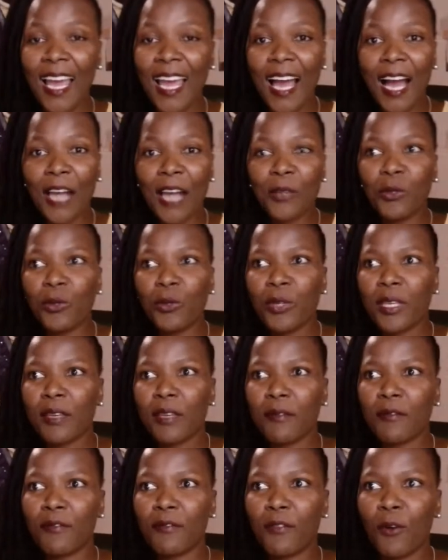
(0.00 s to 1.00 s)
Are you
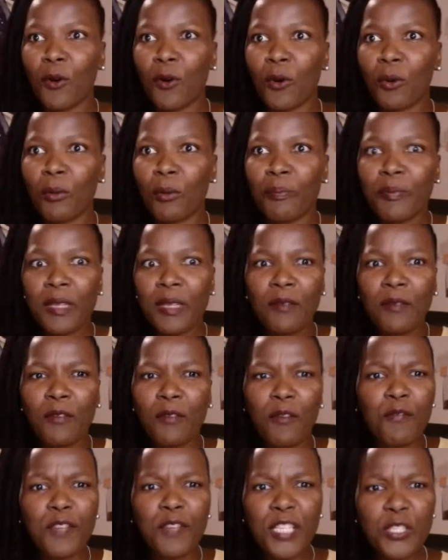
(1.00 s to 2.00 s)
looking for
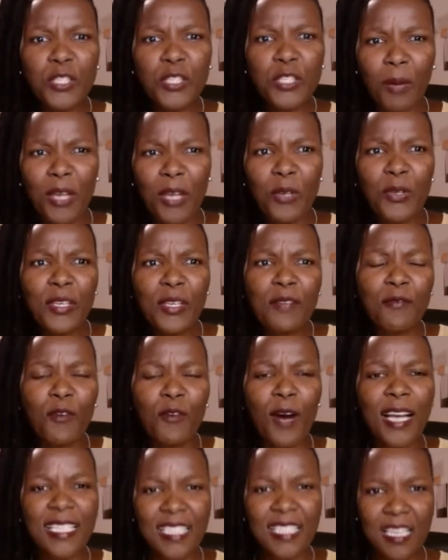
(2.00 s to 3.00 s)
freedom? Are you looking
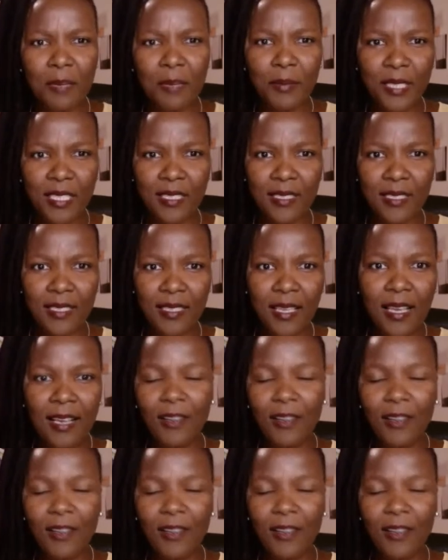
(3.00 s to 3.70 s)
for acceptance?